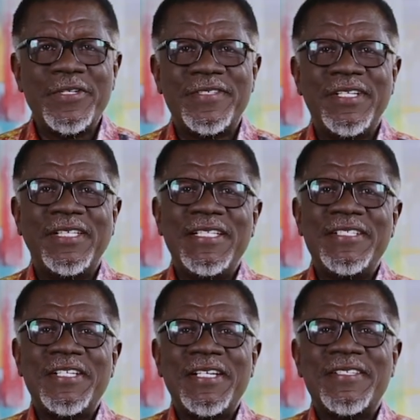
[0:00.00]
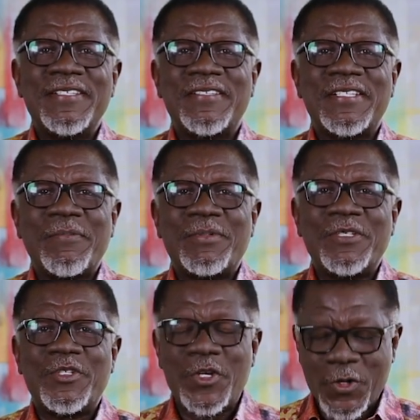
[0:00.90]
We're still in Genesis
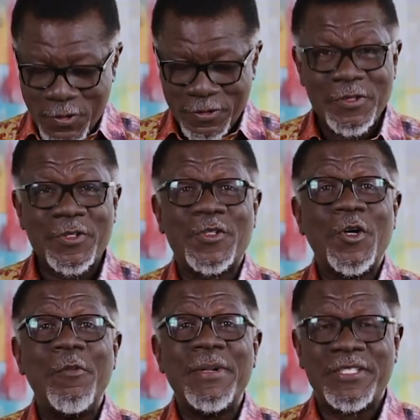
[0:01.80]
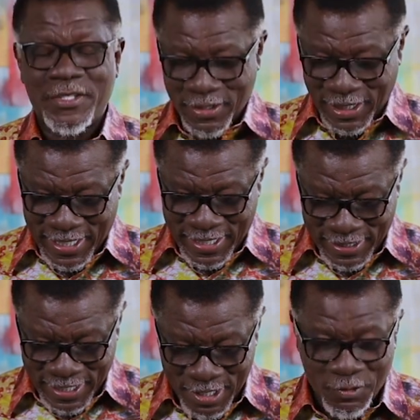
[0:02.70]
chapter 2, so much to
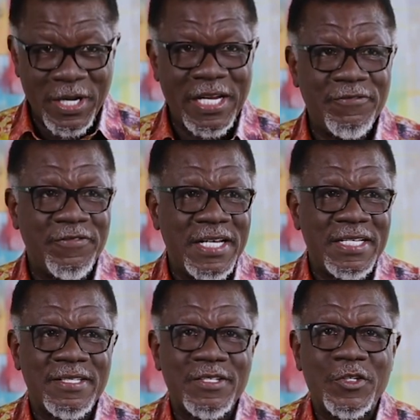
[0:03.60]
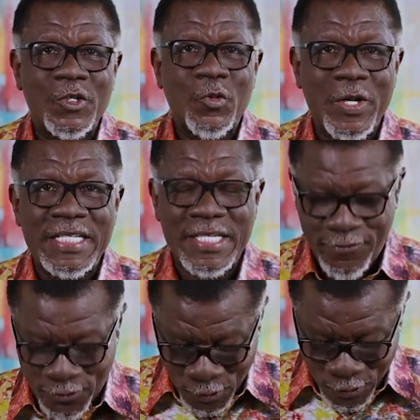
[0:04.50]
learn, and we're in verse
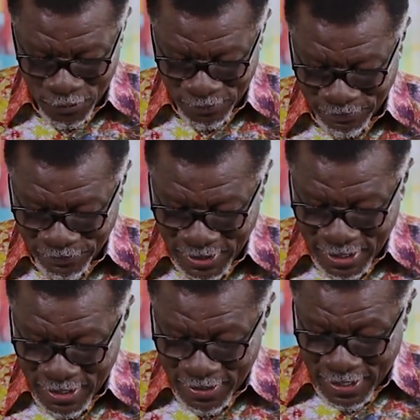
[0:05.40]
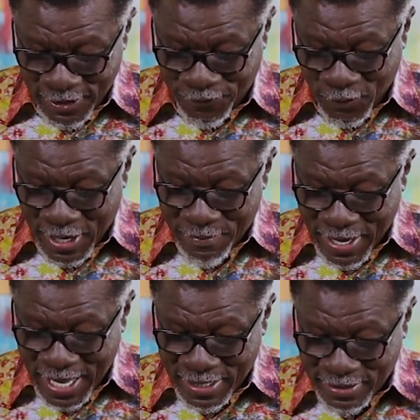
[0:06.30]
24. Therefore, a
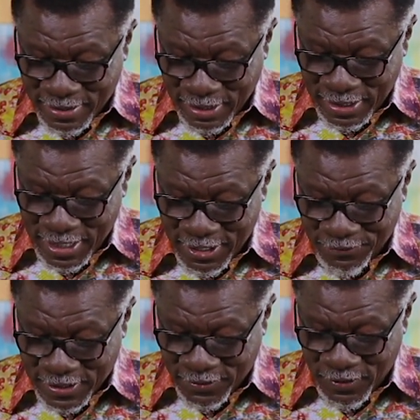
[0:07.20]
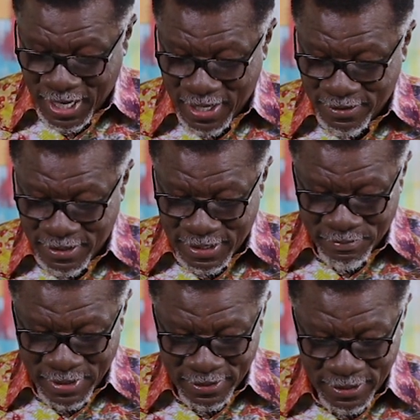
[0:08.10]
man shall leave his father
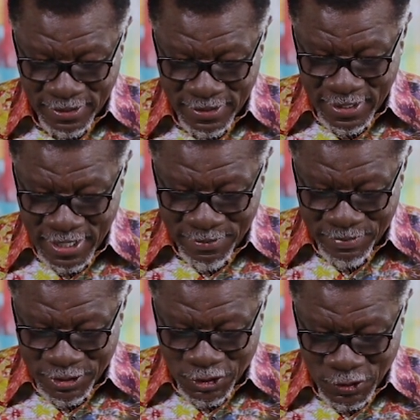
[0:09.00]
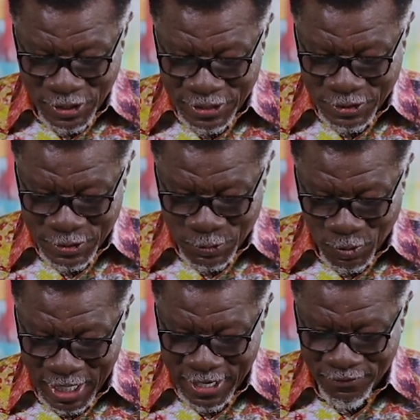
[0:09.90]
and mother and be joined to his
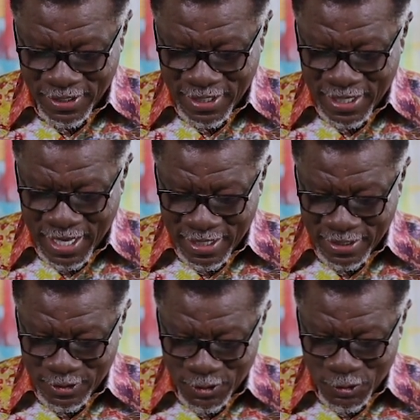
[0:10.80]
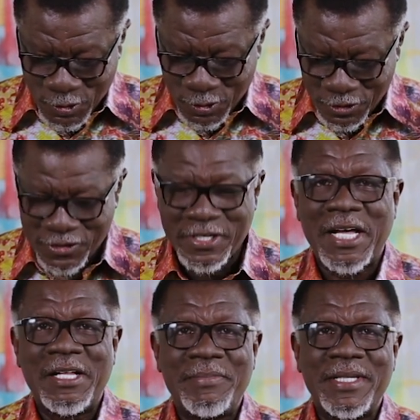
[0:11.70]
wife, and the two
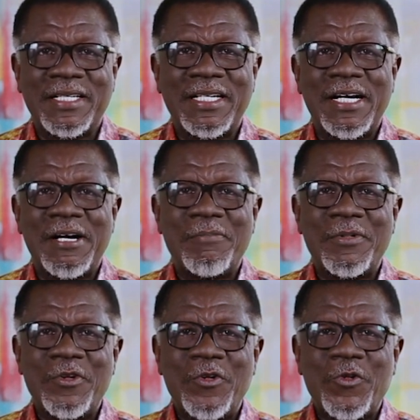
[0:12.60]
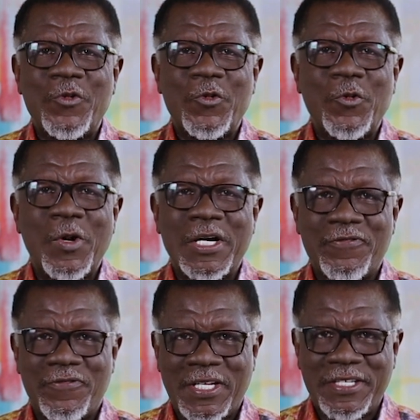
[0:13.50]
shall become one
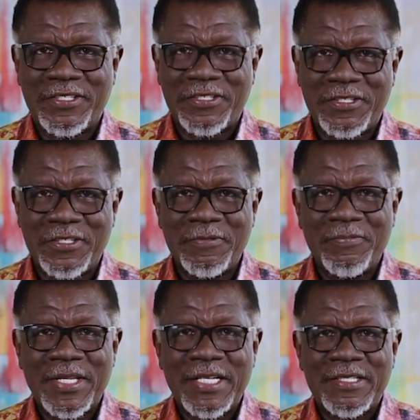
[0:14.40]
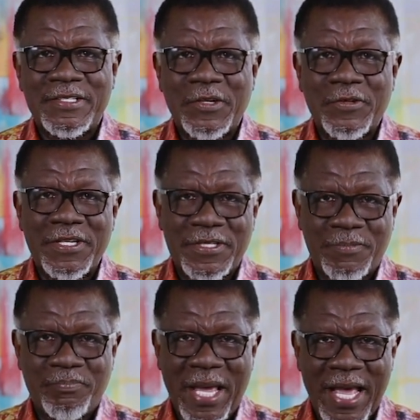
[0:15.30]
flesh. So
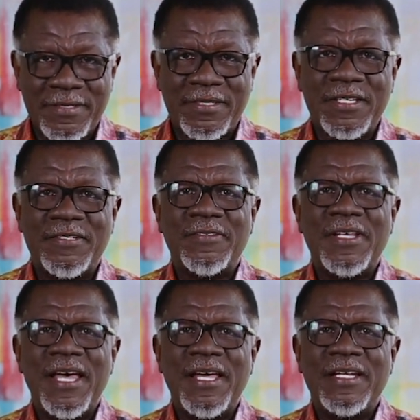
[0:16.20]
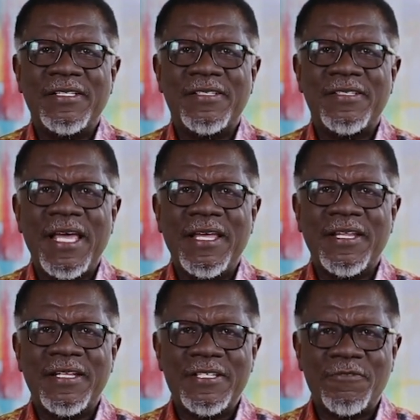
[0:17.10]
this passage then, it's saying
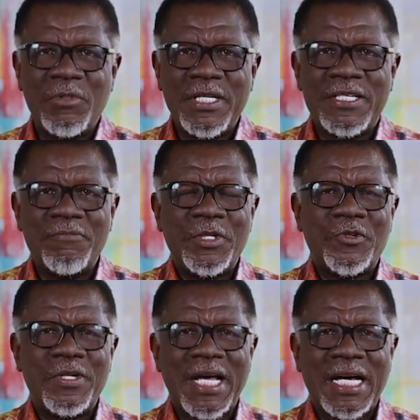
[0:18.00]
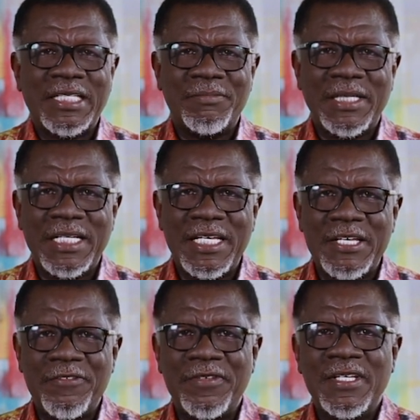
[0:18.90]
that this meeting between Adam and
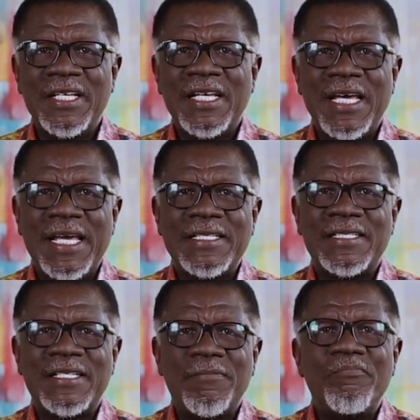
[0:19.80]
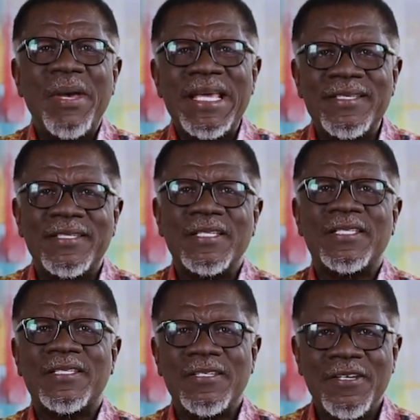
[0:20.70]
Eve is the
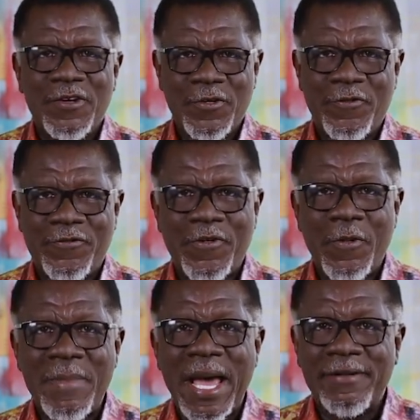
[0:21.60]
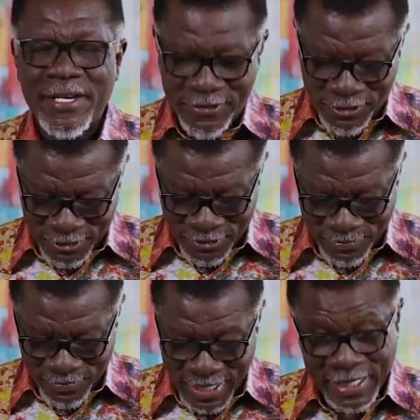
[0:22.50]
basis for marriage.
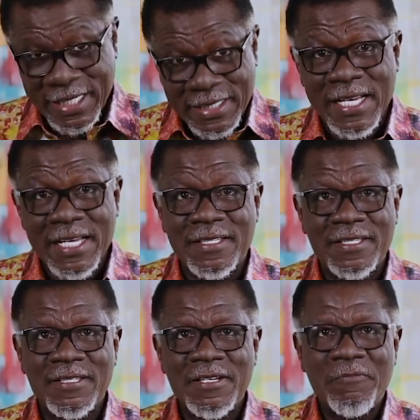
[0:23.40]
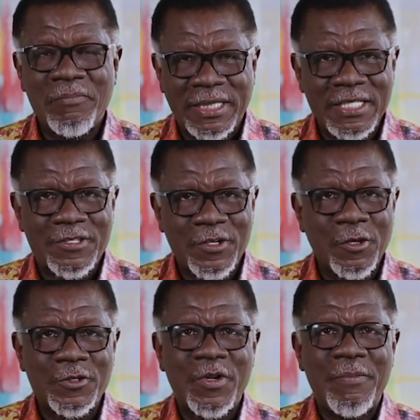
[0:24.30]
And it is, but it's
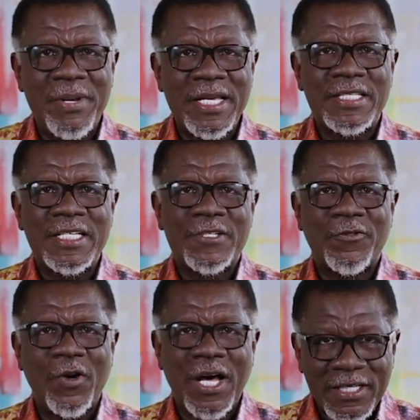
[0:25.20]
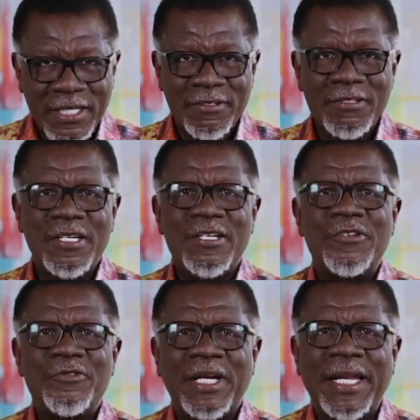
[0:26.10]
also a basis for other
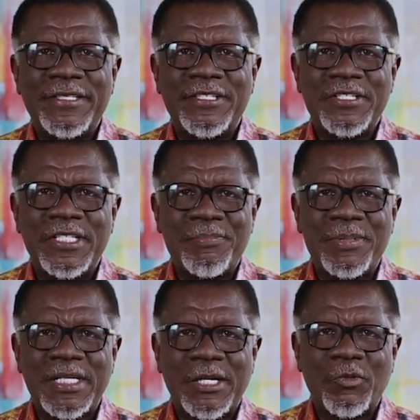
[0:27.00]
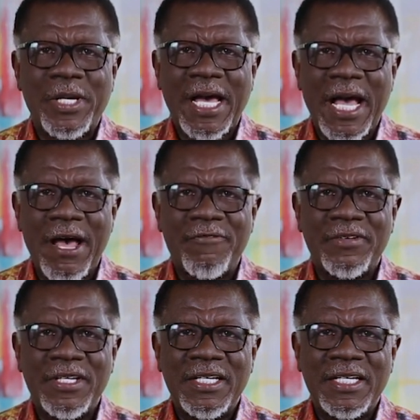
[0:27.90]
relationships that we have